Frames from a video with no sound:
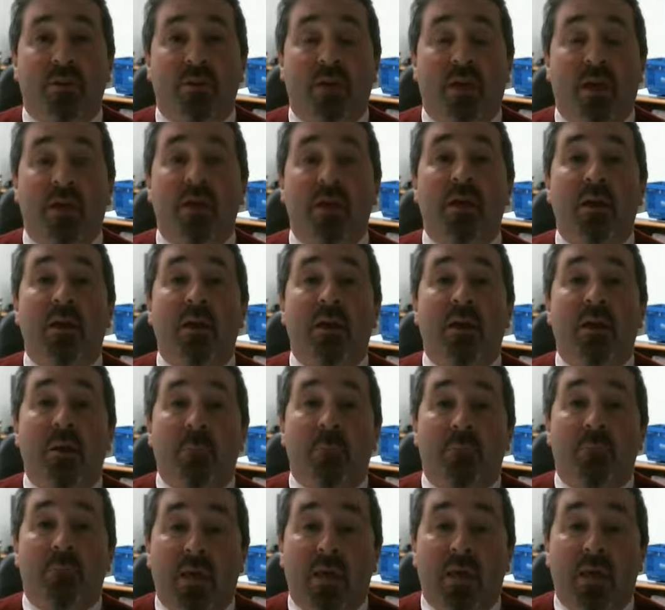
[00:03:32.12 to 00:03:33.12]
okay?
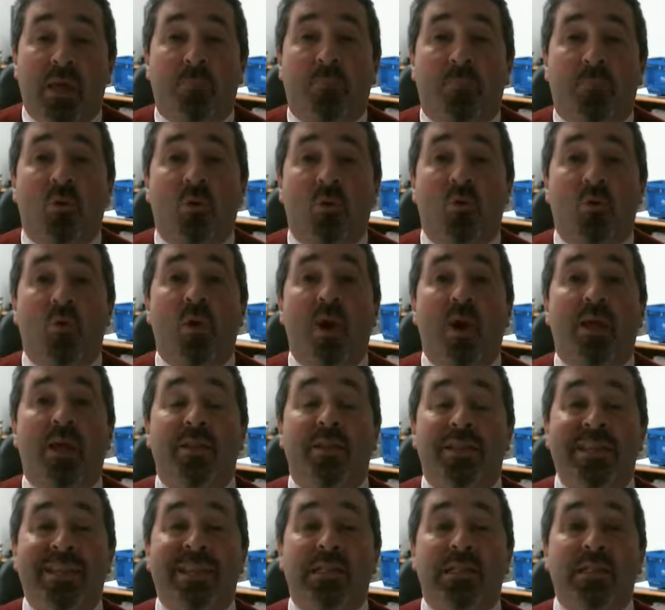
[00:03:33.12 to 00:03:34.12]
People who
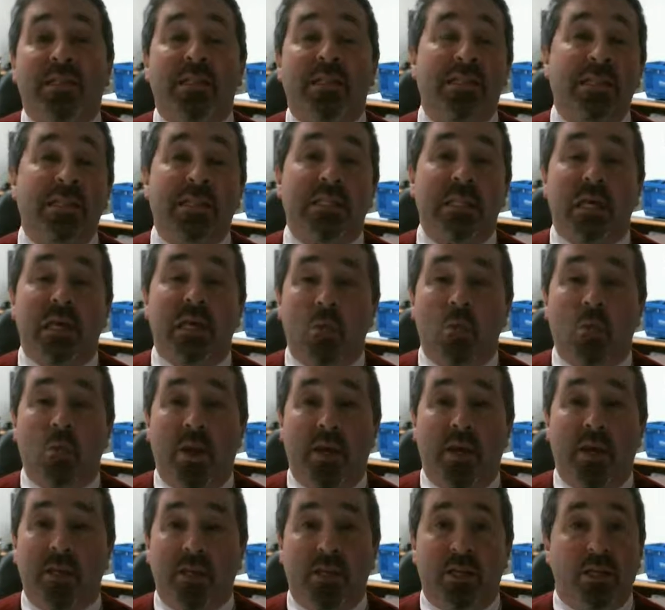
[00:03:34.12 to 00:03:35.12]
needlessly are
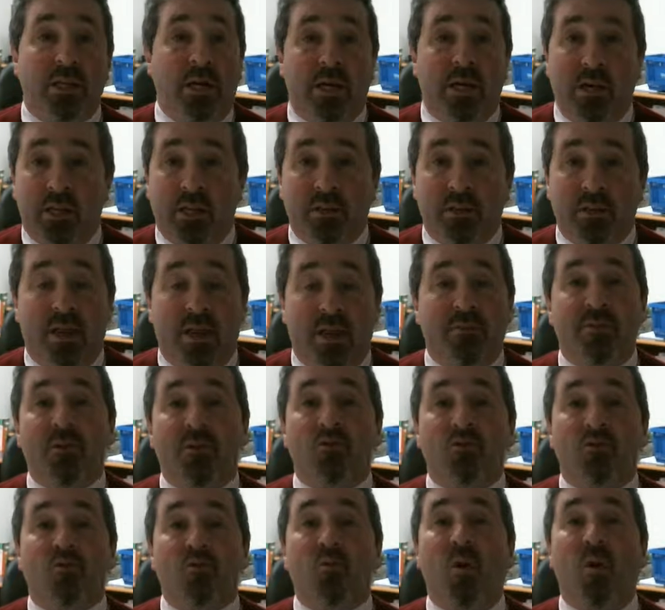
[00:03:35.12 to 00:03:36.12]
waiting
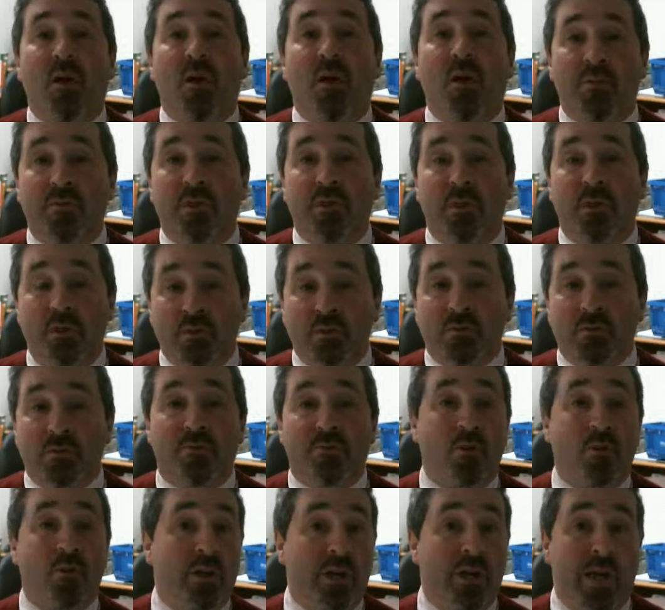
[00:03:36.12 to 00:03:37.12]
11, 12 years
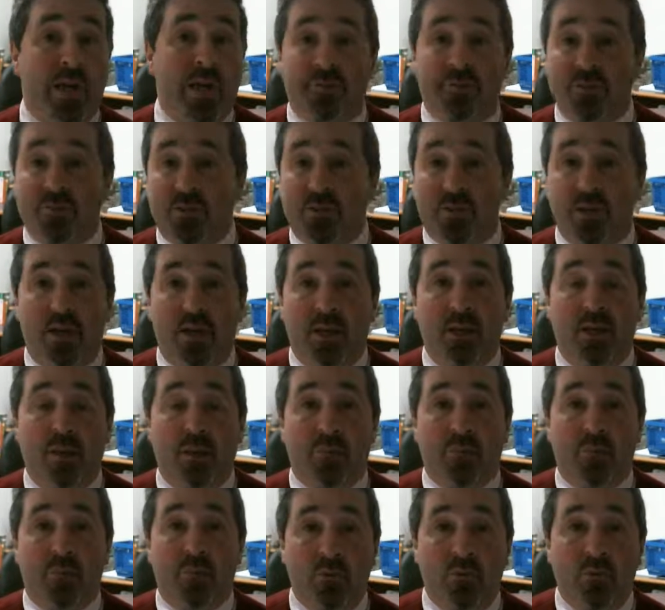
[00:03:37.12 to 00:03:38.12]
for an FDA
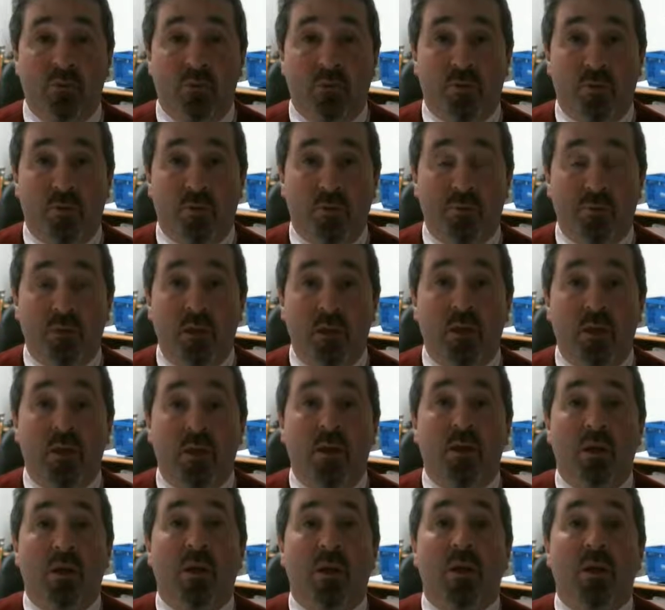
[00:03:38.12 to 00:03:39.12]
approval
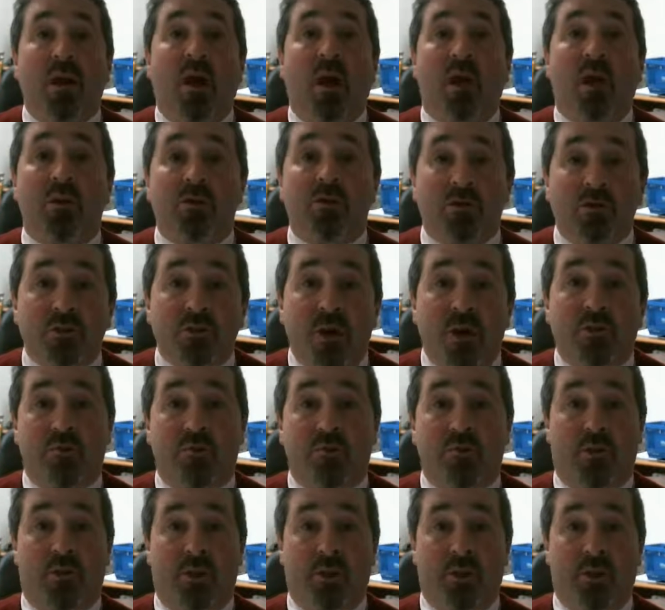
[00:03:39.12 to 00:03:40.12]
are
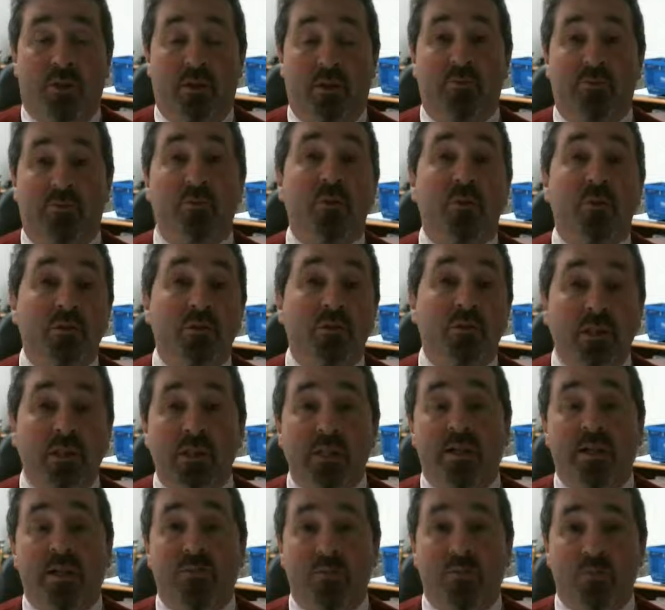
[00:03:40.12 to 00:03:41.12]
suffering for those
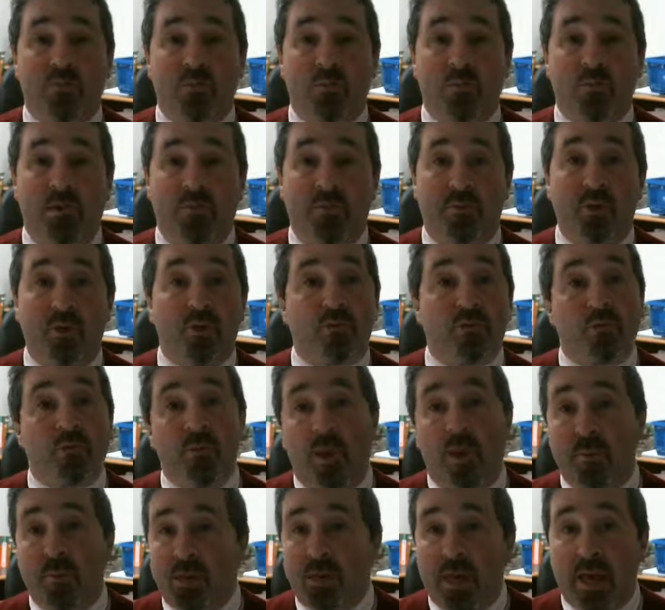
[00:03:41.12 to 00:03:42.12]
11 or 12 years, or
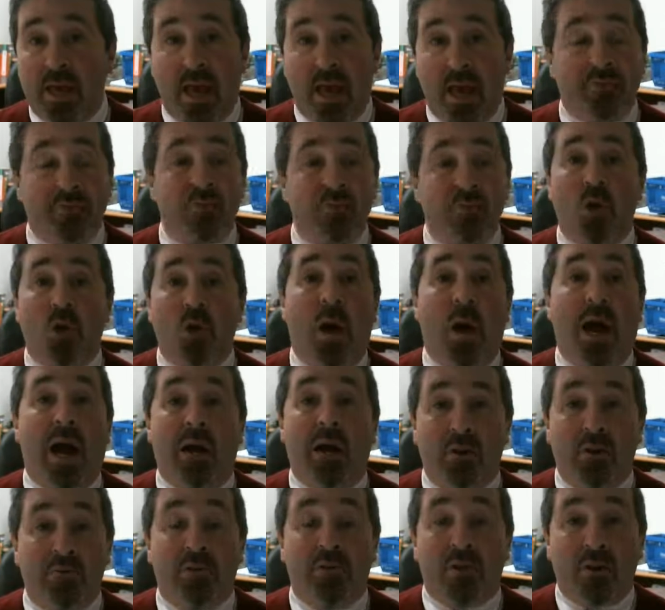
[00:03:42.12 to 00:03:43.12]
maybe they have to go out
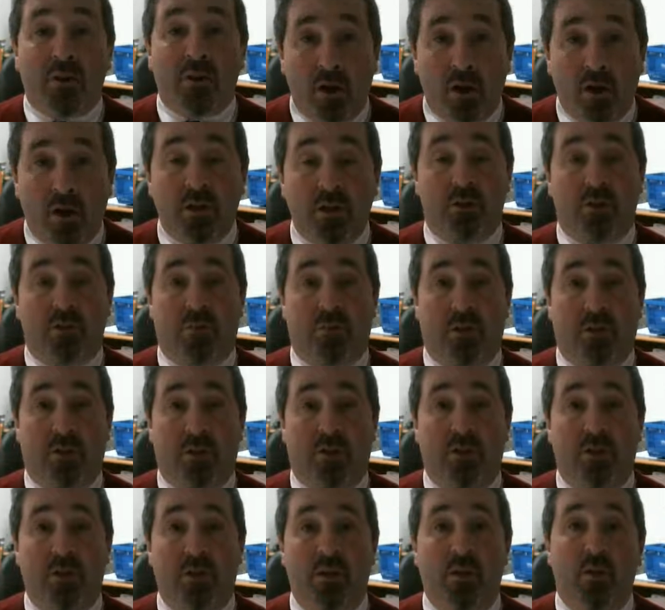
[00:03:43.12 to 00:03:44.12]
of the country.